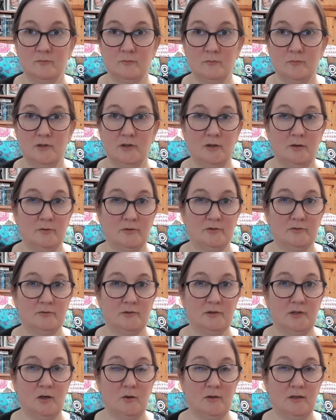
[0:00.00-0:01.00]
where I was
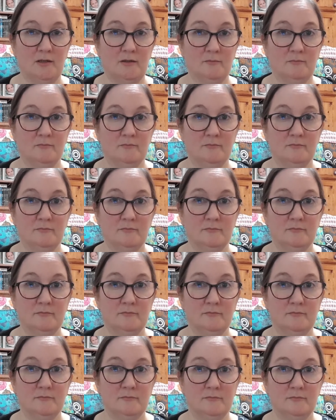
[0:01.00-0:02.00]
going
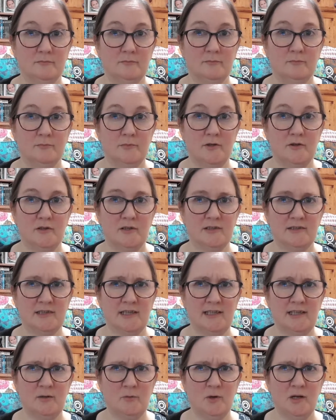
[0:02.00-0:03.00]
with this
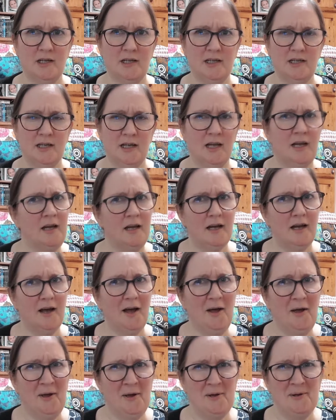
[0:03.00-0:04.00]
anyway.
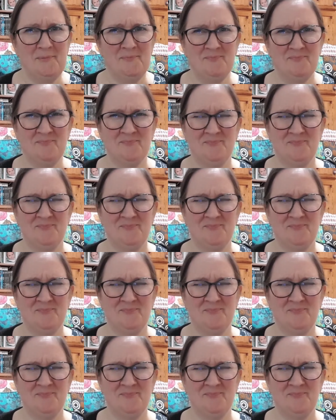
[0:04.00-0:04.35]
I've lost